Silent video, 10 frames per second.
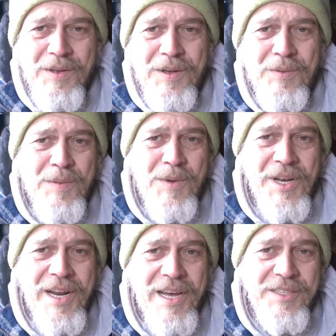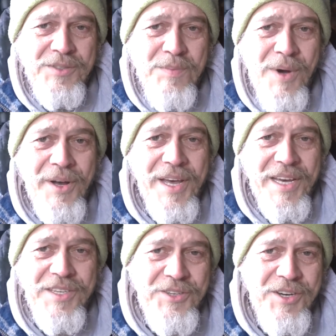when my lads my
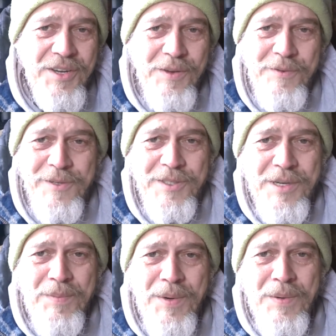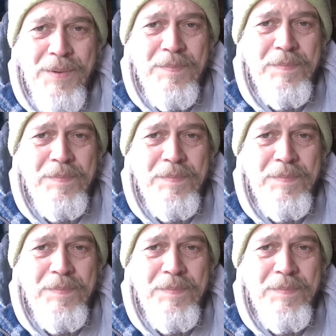age, for example.